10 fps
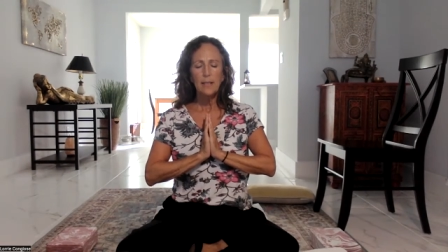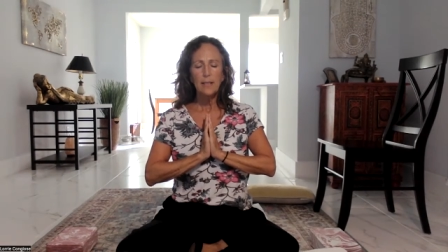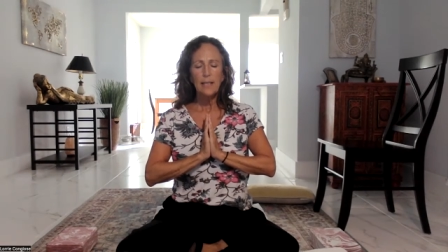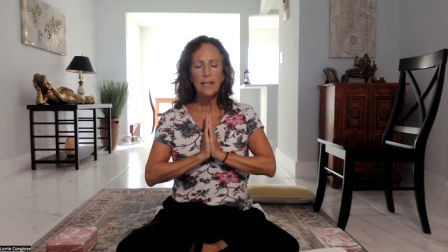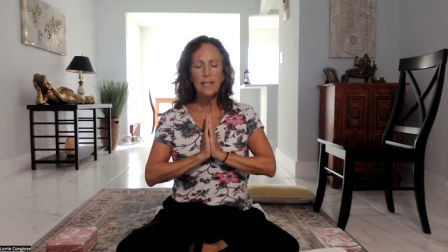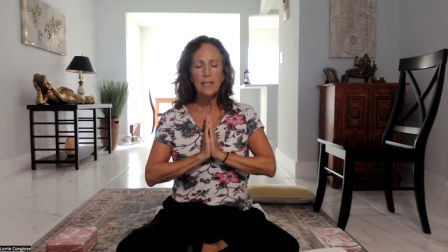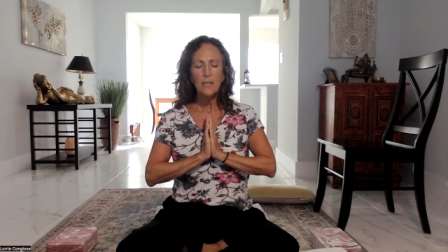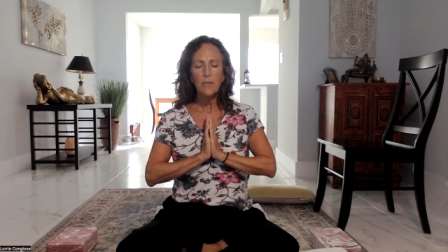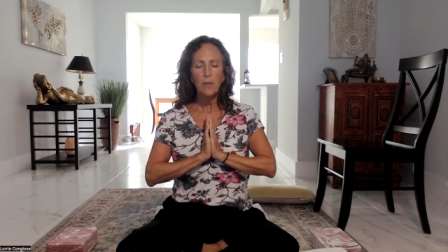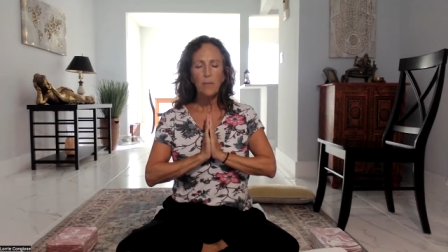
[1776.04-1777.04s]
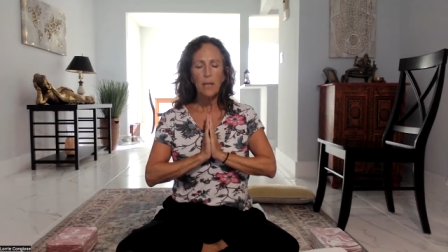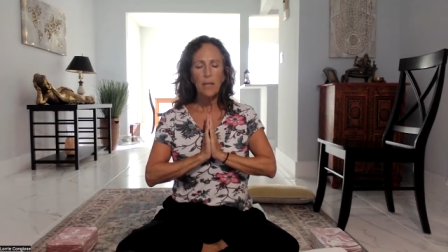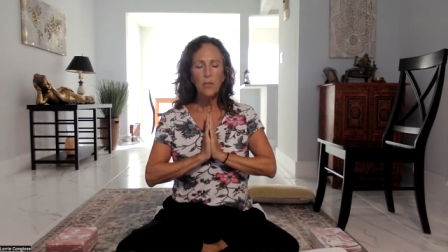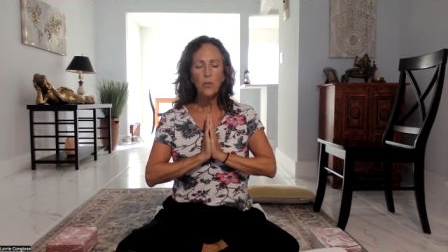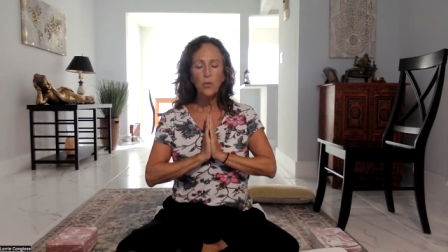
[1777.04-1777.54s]
Lead us from
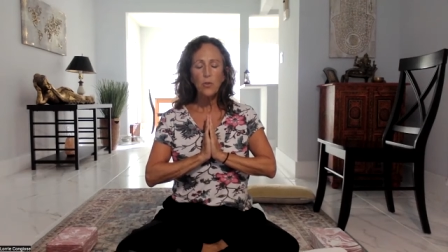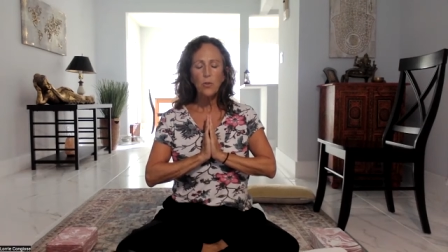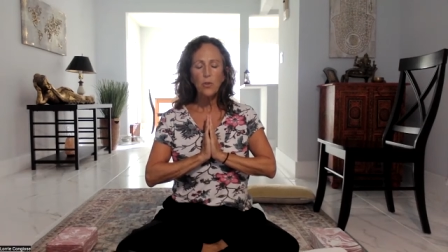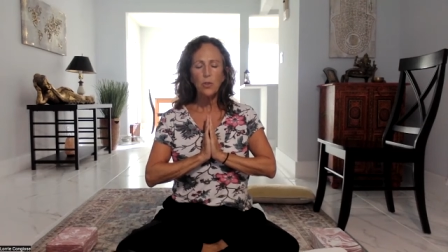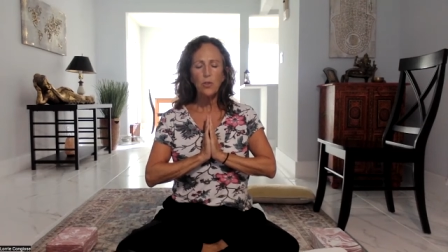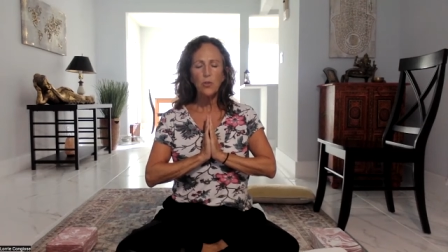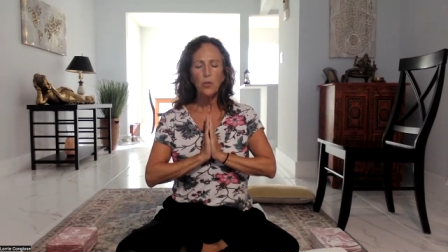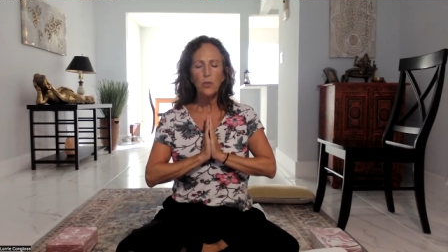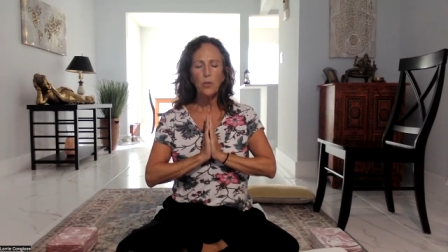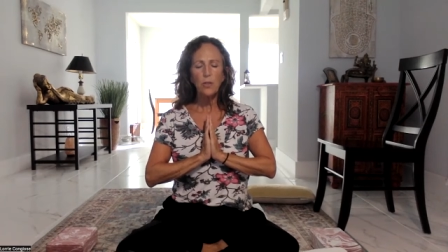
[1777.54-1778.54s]
untruth to truth,